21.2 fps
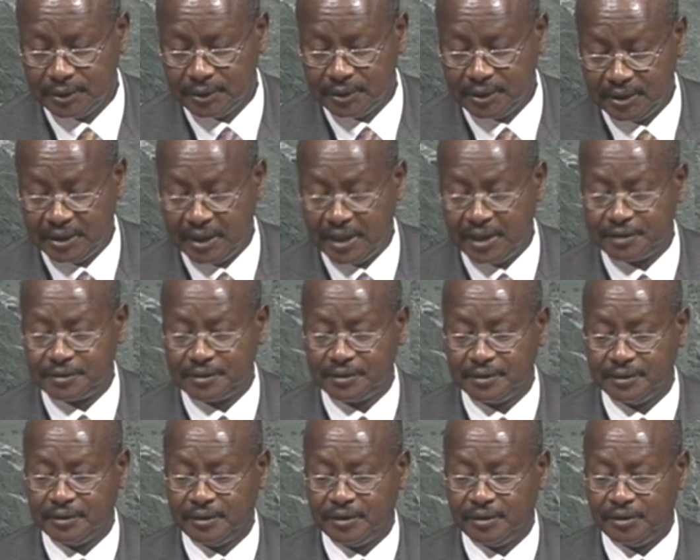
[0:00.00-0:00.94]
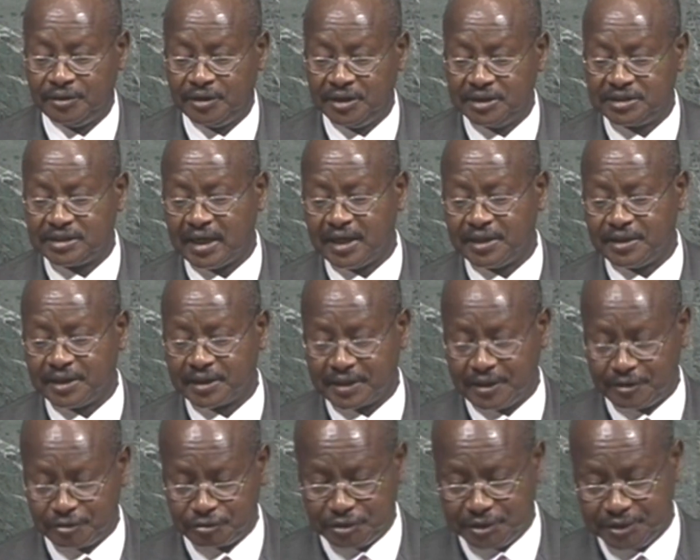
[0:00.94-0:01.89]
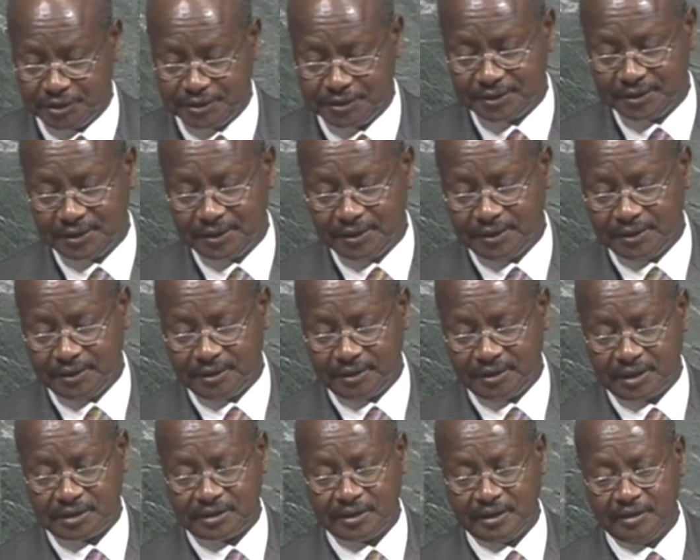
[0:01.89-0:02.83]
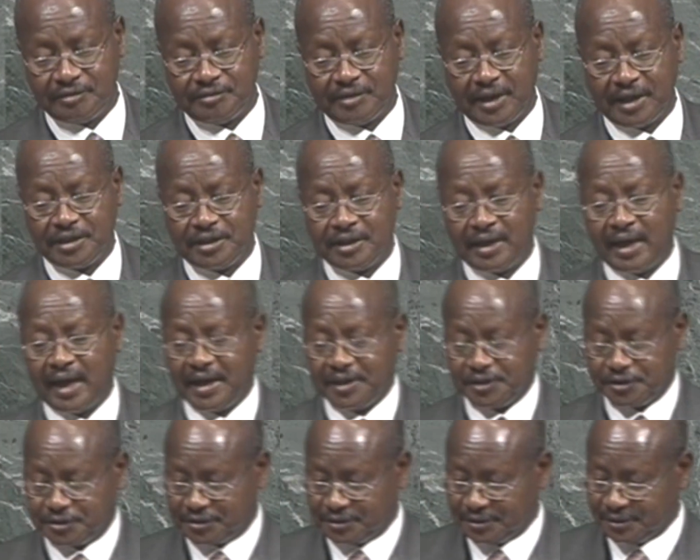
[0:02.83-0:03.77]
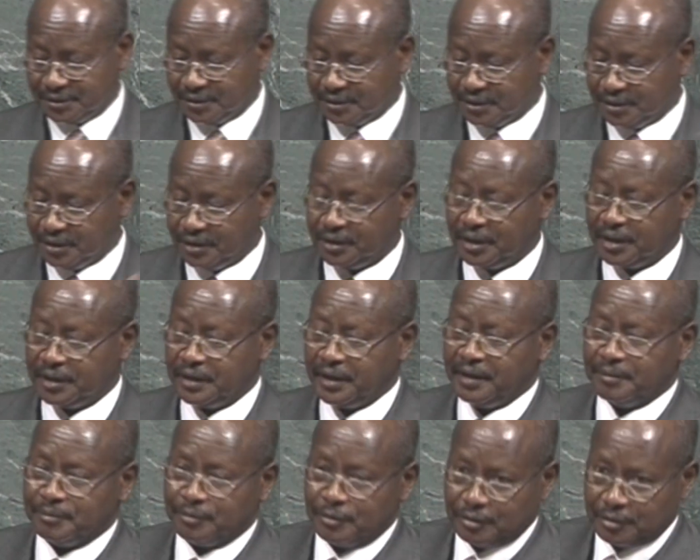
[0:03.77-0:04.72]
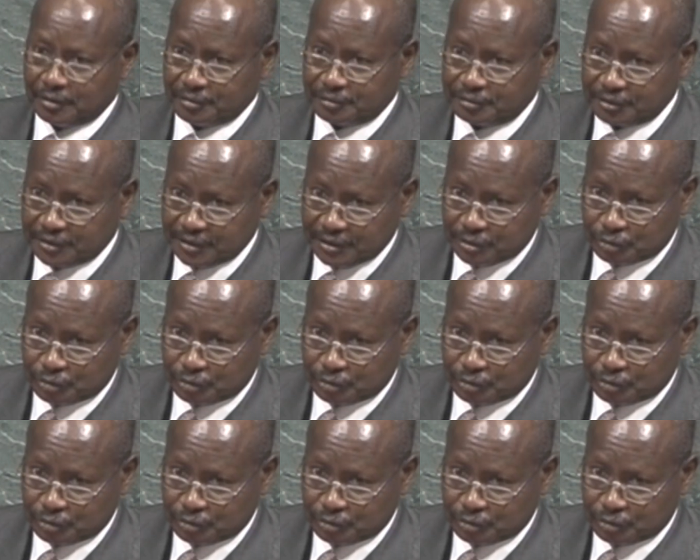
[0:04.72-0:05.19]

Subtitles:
Yet, these are the countries that evangelize in the name of free